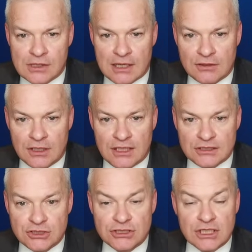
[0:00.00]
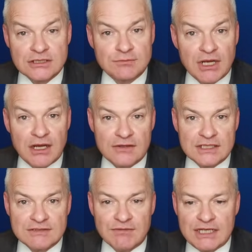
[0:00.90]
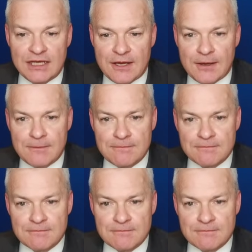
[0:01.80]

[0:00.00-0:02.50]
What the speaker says: And the link just below this video.